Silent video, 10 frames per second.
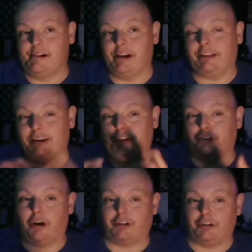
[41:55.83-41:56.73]
It's a
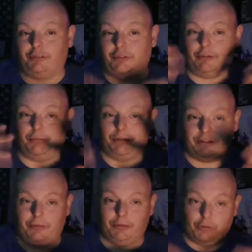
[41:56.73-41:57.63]
structure for the
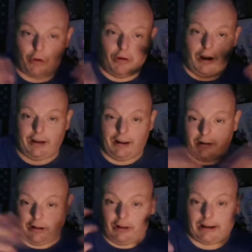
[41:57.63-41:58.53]
mycelium to grow on
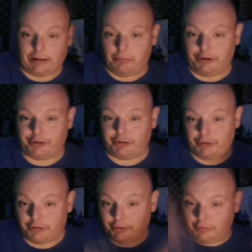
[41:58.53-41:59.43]
and collect
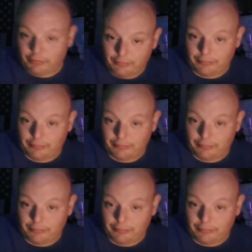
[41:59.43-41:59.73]
moisture to